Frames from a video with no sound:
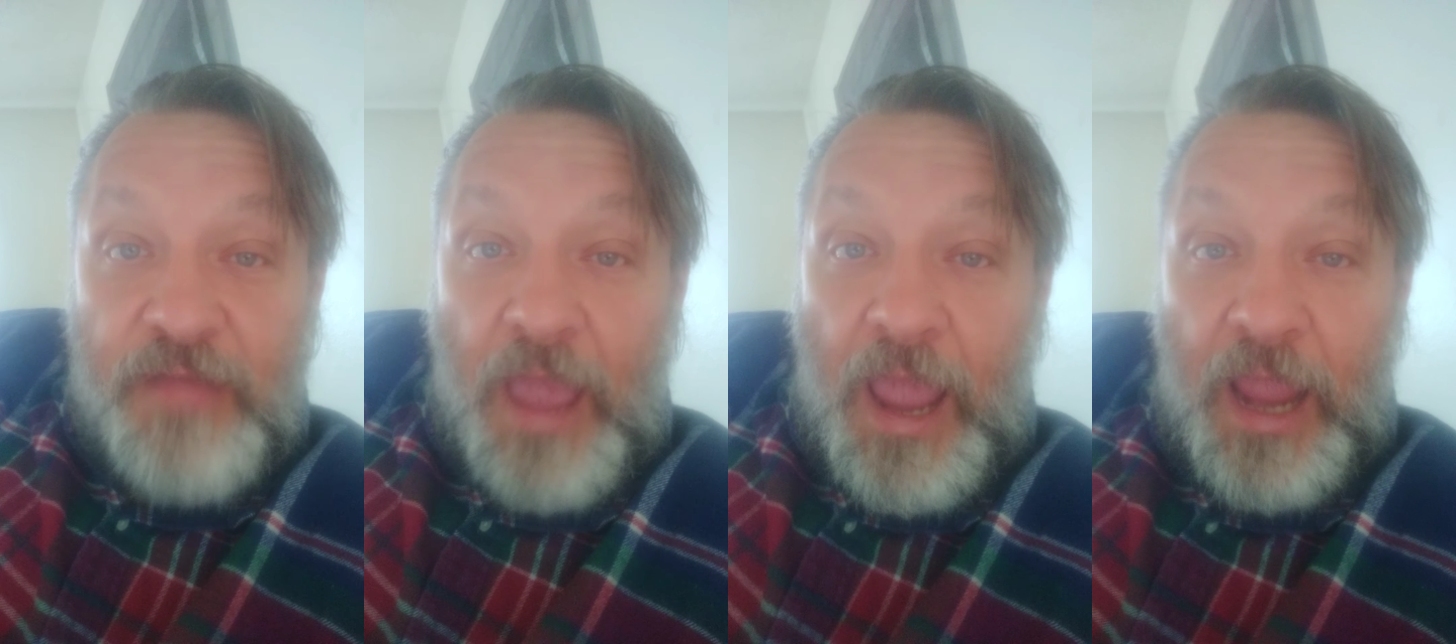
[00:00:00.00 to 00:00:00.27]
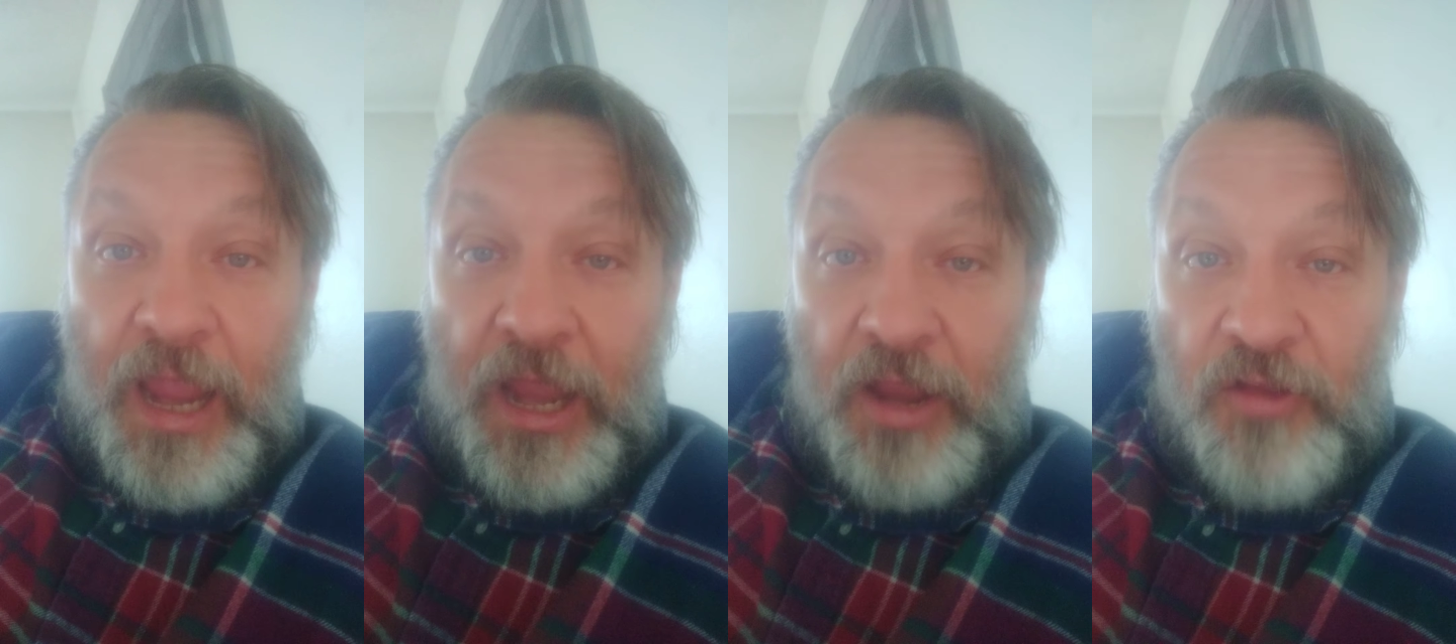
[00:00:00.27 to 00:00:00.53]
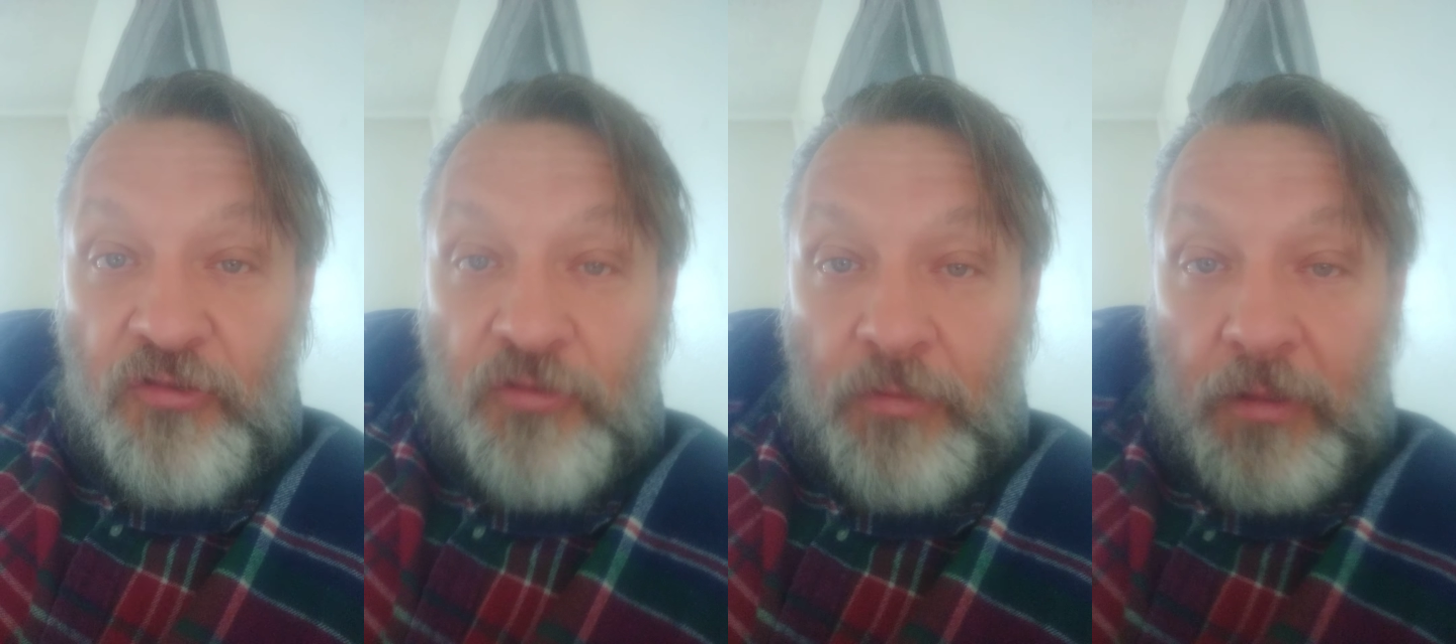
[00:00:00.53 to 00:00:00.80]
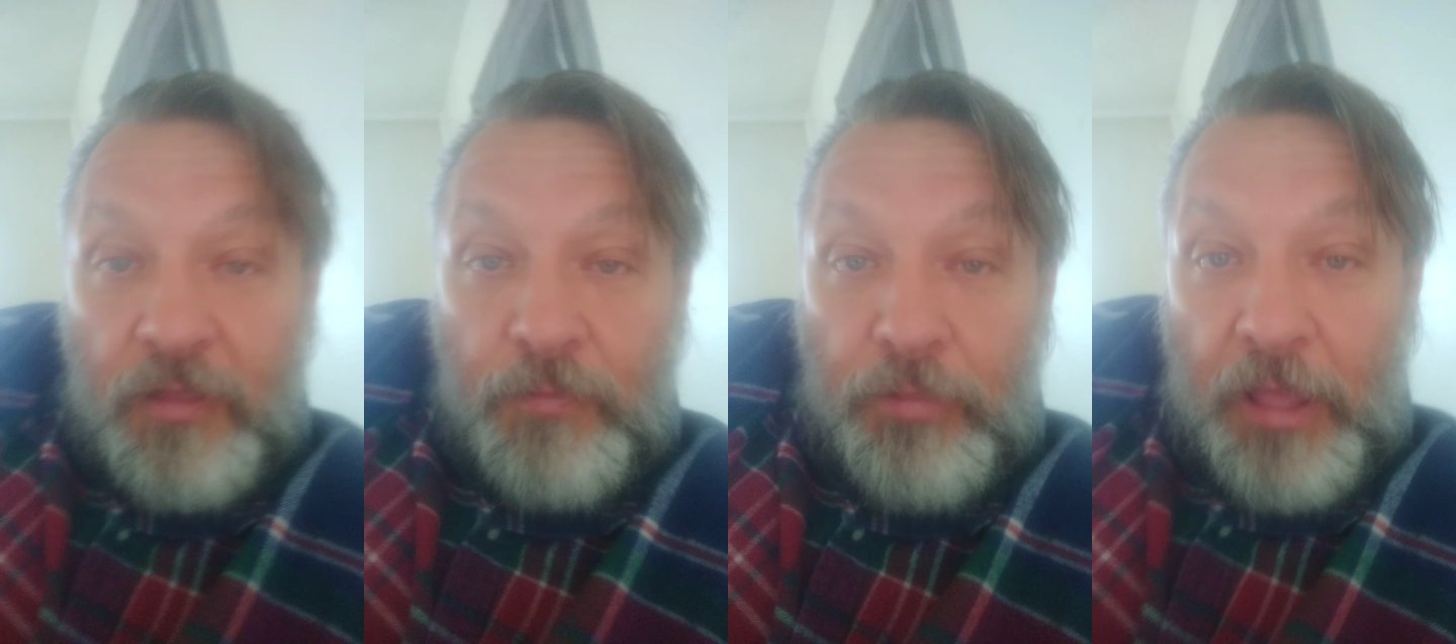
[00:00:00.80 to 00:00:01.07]

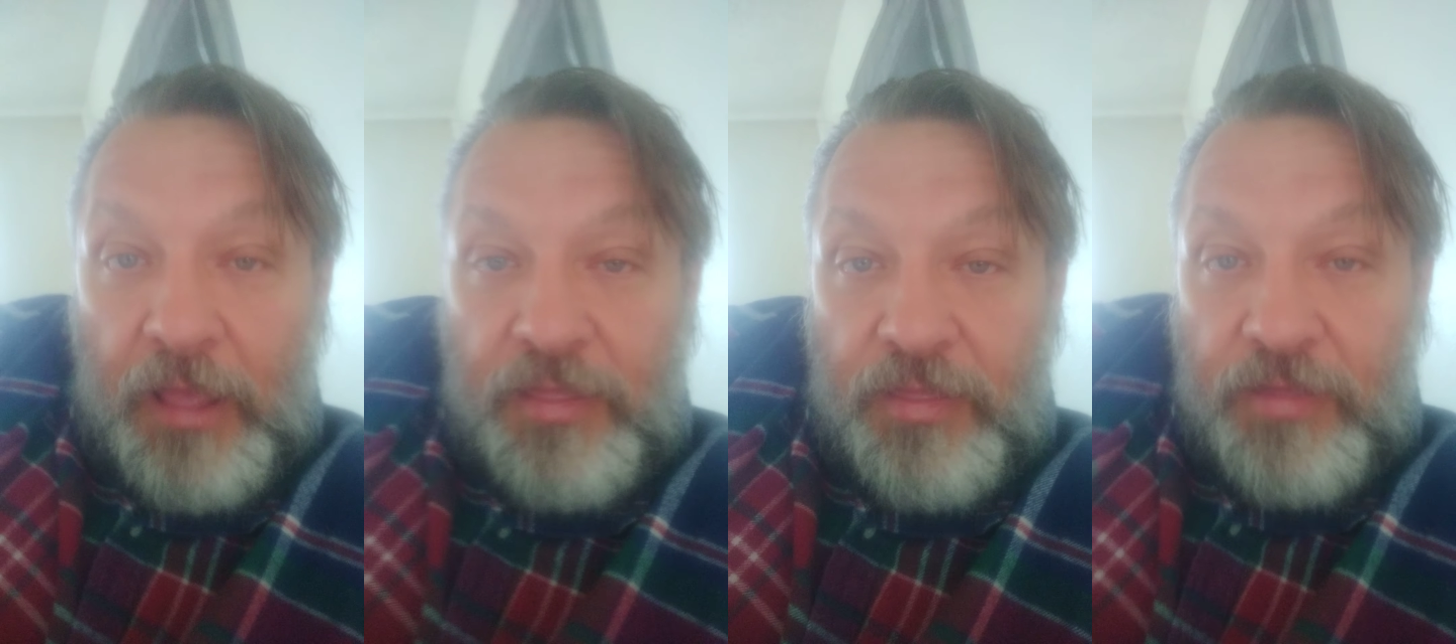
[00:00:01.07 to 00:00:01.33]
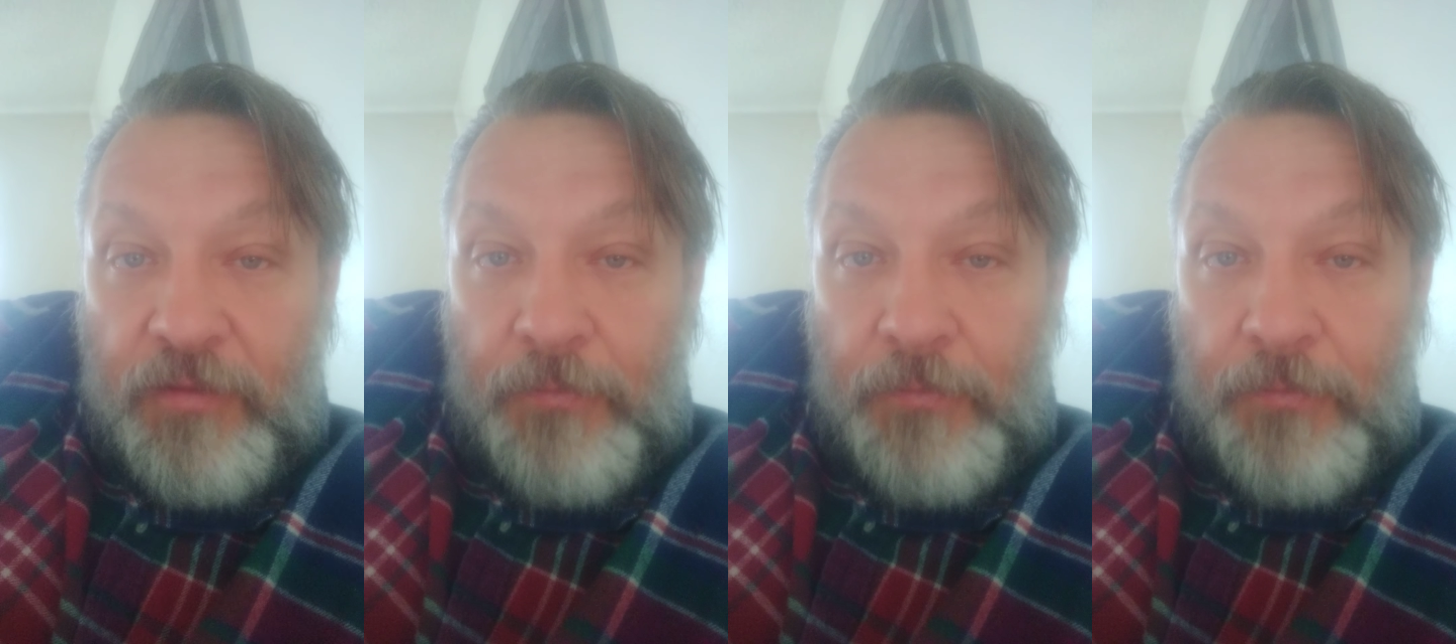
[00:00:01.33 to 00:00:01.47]
dangerous places